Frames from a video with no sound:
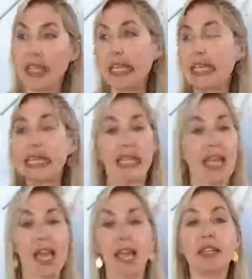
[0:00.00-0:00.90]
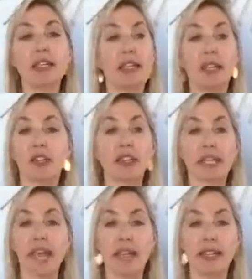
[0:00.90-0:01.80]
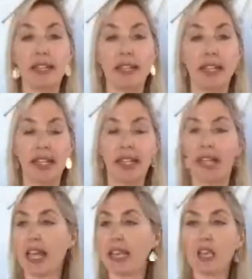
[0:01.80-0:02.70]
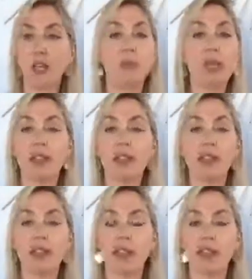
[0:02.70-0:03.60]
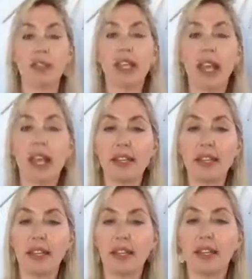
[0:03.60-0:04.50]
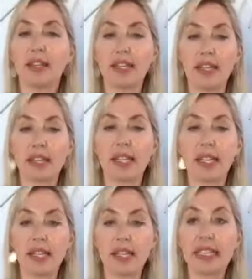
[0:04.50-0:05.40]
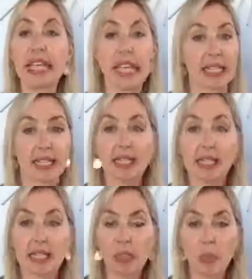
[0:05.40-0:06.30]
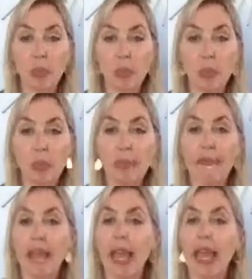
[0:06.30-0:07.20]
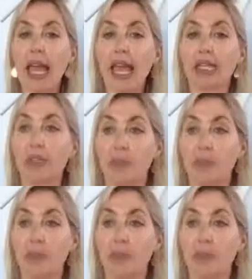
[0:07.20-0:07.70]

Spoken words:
In the end, there's light, and in the middle, there's light that's a little dense. And